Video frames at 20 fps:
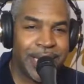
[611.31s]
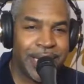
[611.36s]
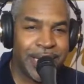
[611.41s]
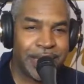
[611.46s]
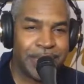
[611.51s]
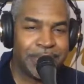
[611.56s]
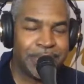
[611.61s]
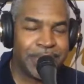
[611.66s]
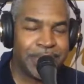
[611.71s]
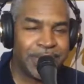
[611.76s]

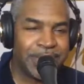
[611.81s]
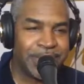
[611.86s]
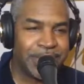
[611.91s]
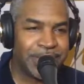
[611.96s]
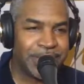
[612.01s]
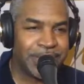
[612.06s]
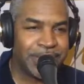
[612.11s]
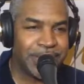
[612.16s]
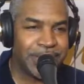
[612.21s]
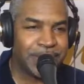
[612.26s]
had put
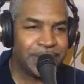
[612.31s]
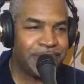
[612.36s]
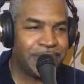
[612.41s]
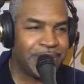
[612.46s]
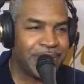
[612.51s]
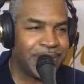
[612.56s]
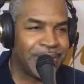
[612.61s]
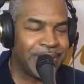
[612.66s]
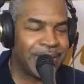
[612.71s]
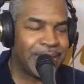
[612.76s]
into them,
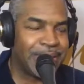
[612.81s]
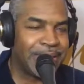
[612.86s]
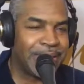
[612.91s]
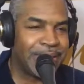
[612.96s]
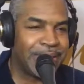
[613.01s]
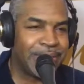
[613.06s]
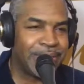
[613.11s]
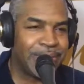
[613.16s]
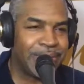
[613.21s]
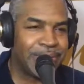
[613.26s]
you
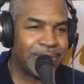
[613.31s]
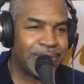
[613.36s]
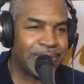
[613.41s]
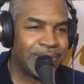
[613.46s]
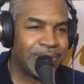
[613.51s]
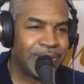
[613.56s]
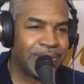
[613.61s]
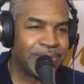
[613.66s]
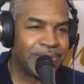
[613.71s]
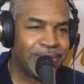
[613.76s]
know,
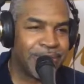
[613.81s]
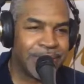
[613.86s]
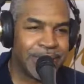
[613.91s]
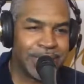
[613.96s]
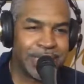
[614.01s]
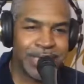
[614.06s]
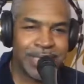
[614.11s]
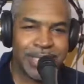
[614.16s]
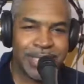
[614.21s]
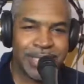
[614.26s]
and just
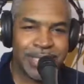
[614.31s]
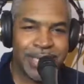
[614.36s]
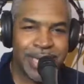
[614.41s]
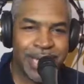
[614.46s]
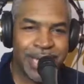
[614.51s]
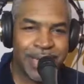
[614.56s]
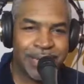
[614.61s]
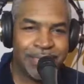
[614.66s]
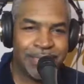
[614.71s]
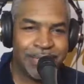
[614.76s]
wanted to
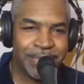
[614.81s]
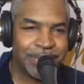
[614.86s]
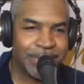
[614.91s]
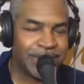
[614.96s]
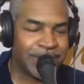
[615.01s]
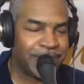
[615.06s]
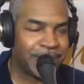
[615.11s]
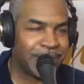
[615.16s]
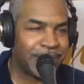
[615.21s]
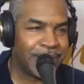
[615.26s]
have
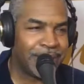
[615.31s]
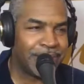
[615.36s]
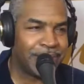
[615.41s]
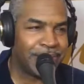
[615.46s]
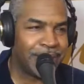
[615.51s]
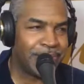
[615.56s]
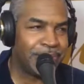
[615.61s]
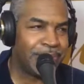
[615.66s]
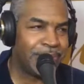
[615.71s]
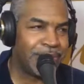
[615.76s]
something that
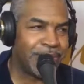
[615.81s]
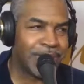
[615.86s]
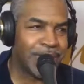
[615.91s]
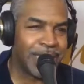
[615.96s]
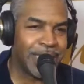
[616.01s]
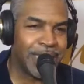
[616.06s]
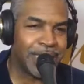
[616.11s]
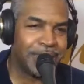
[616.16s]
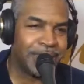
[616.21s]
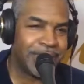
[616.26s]

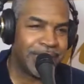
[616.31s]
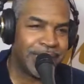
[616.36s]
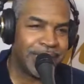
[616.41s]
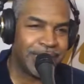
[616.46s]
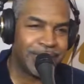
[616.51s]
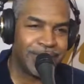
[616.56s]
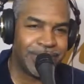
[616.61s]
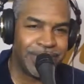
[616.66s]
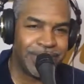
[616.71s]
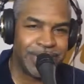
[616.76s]
represented that. But
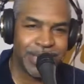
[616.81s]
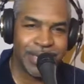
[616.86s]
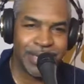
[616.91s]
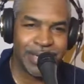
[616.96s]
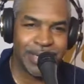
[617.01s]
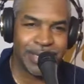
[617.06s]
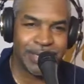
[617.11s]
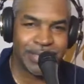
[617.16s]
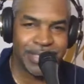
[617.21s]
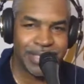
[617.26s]
even she
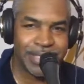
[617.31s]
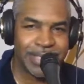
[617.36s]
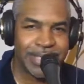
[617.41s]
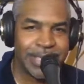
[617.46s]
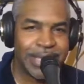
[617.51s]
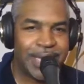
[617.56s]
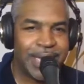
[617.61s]
thought I was